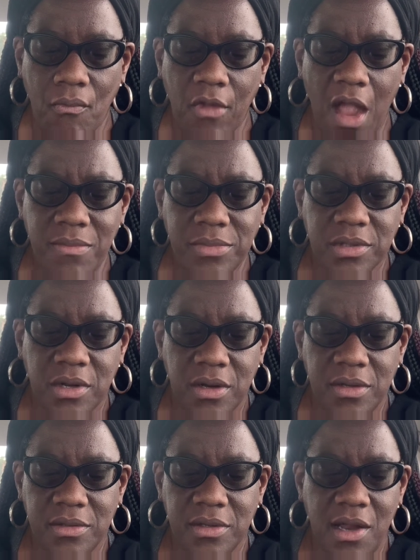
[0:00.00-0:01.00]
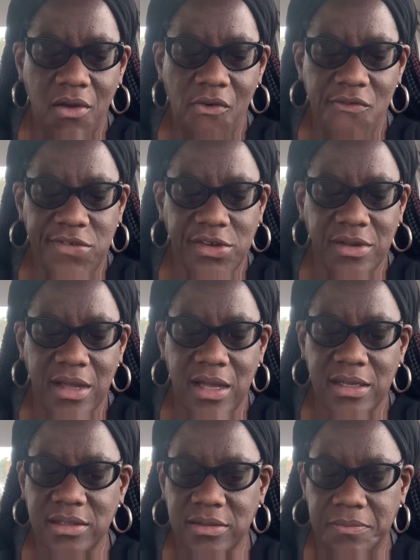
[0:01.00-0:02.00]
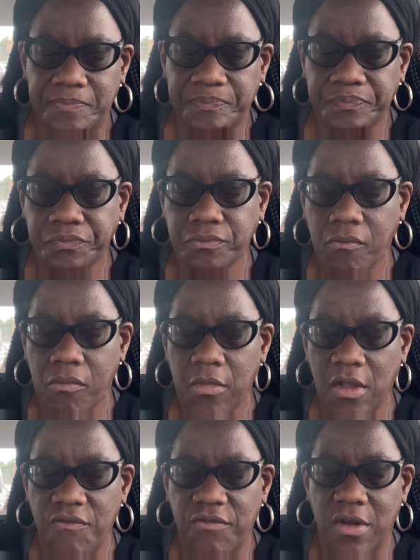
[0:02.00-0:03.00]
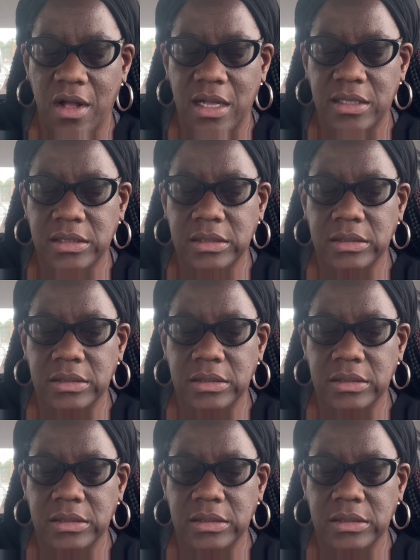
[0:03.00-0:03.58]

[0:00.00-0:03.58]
I'm sorry, did I offer you guys fries?